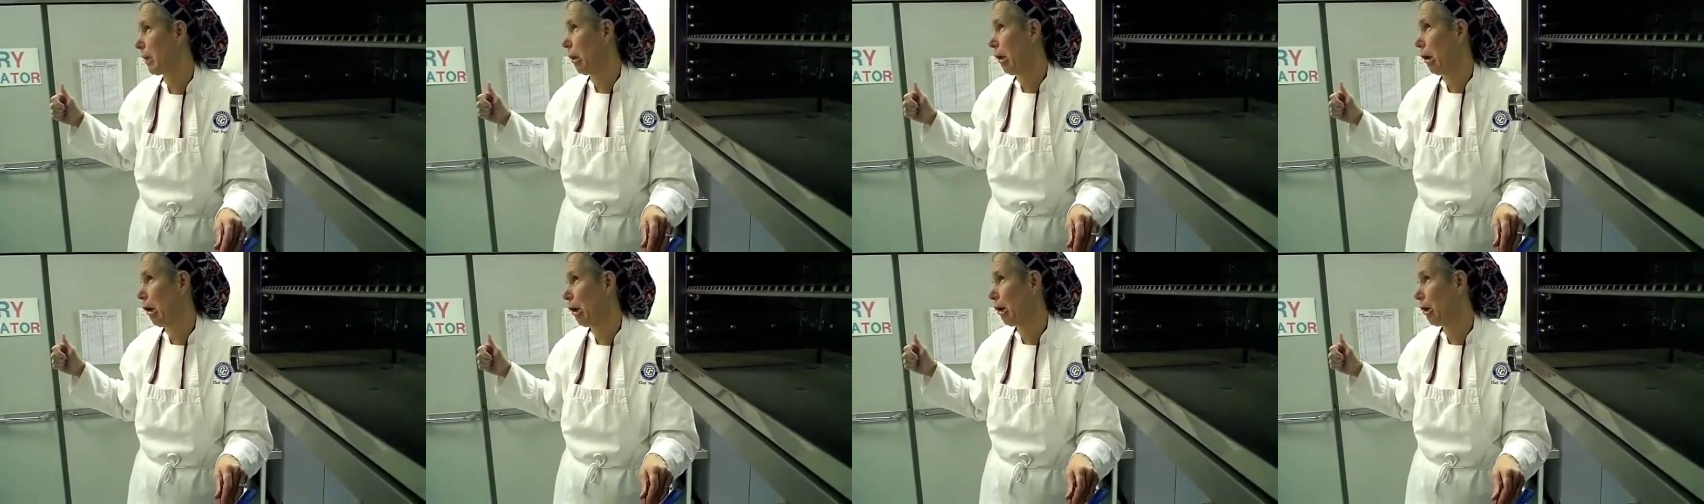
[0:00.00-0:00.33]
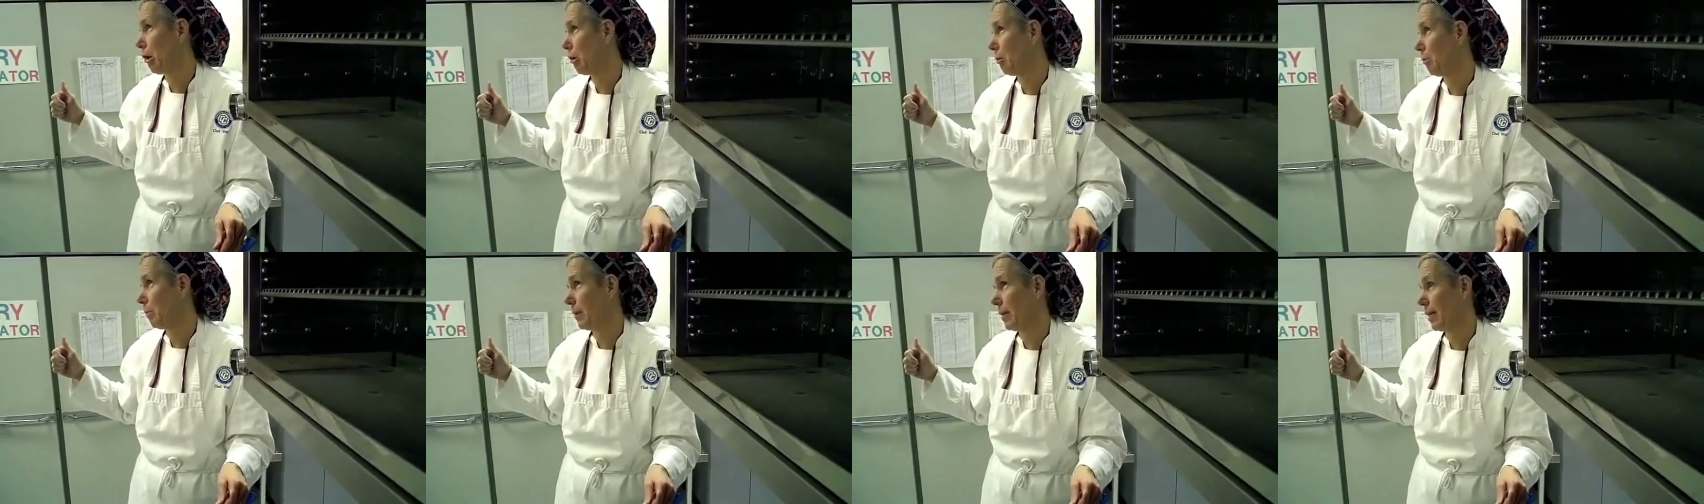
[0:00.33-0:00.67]

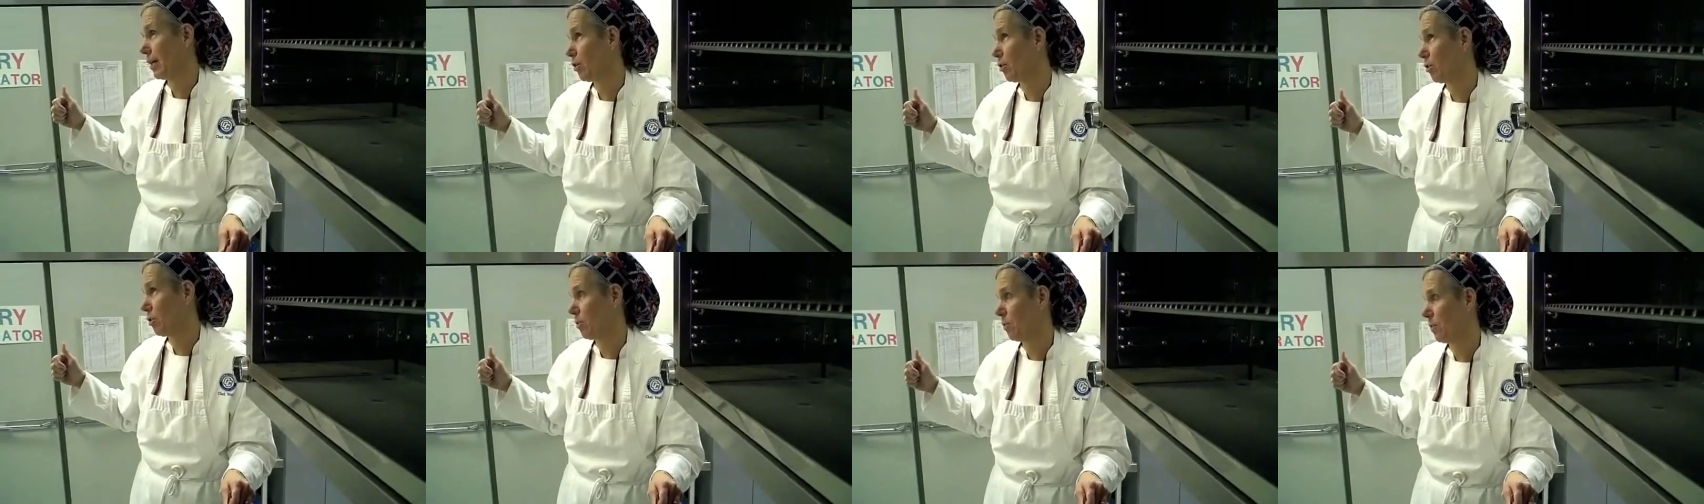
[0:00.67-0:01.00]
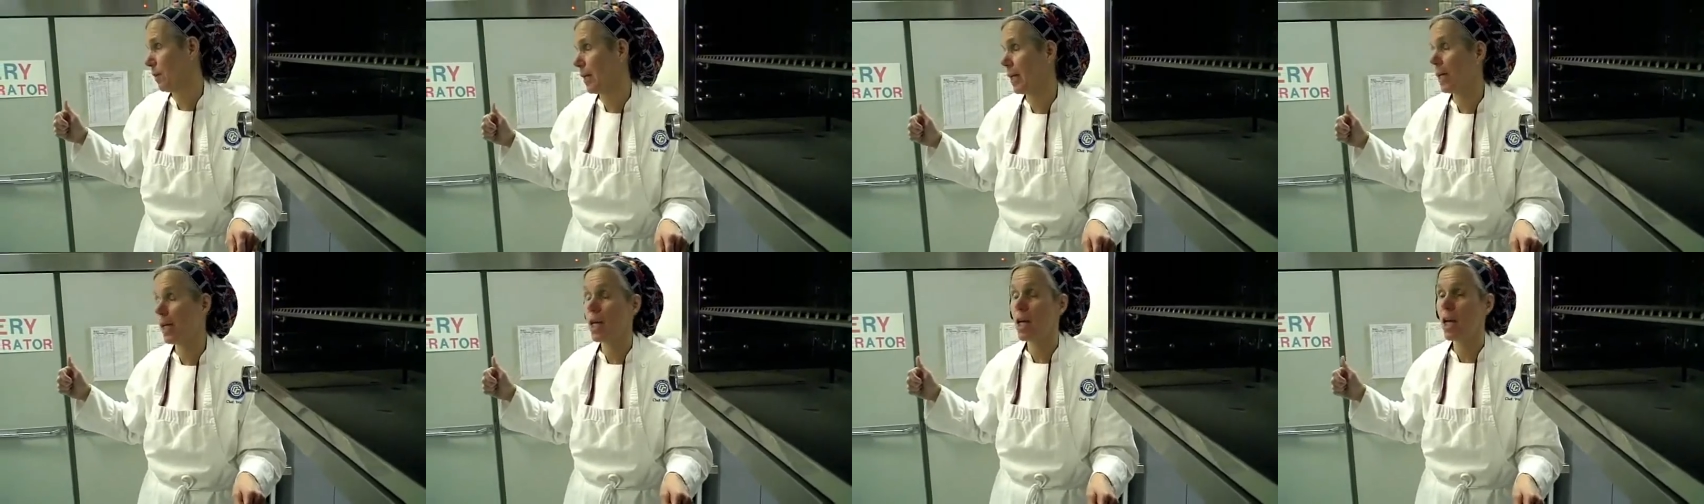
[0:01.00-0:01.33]
Lard,
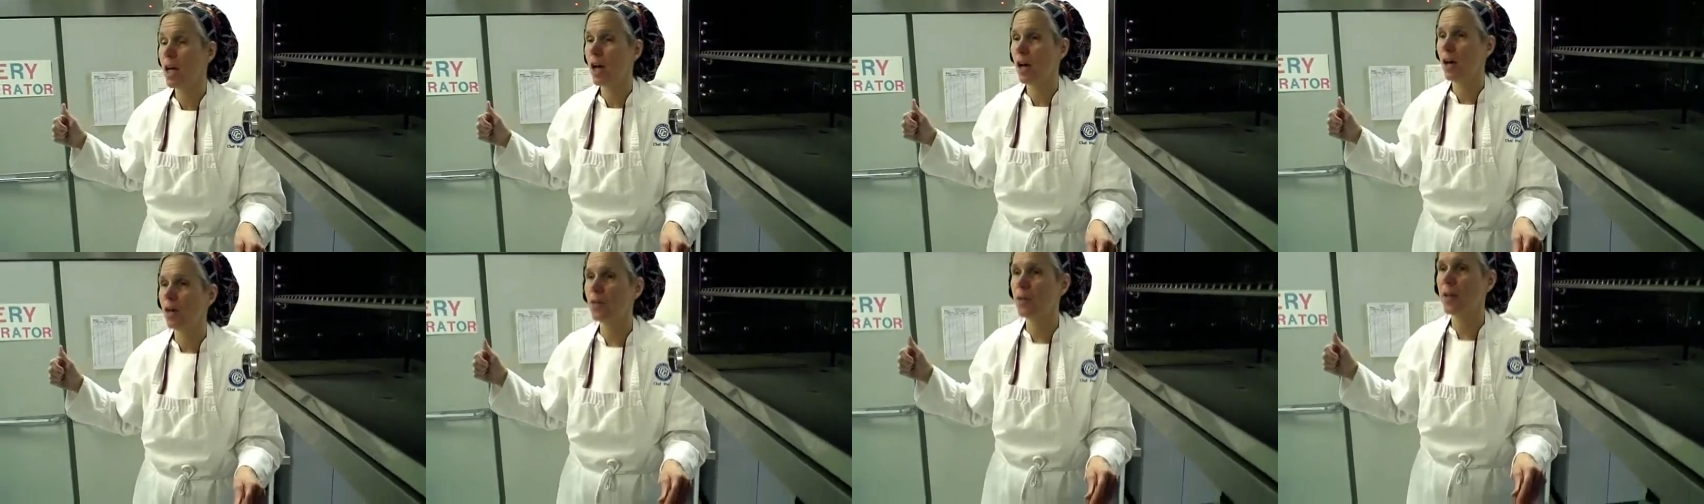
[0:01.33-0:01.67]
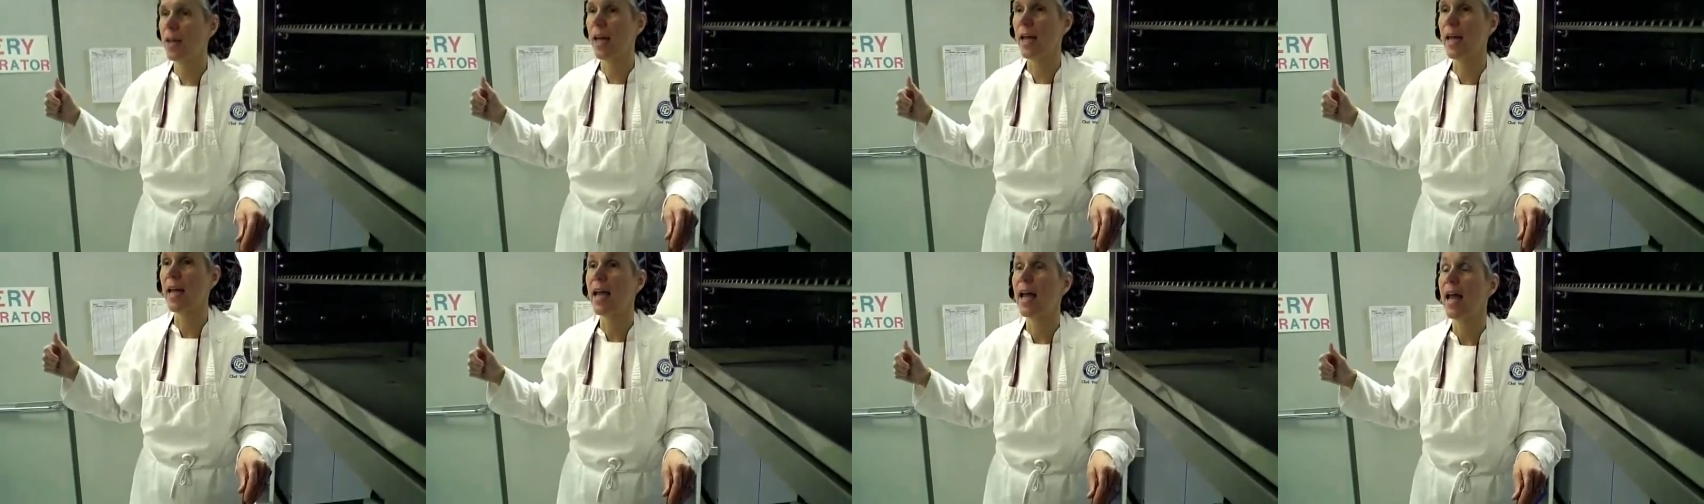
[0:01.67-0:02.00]

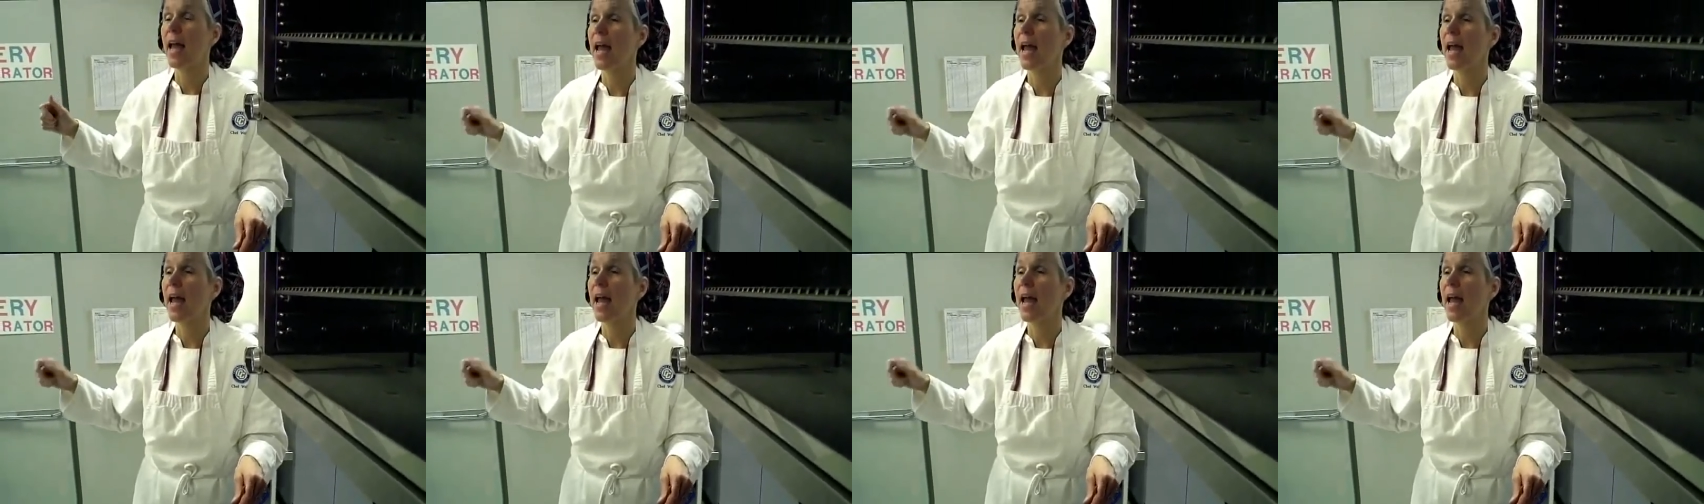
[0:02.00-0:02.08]
Okay,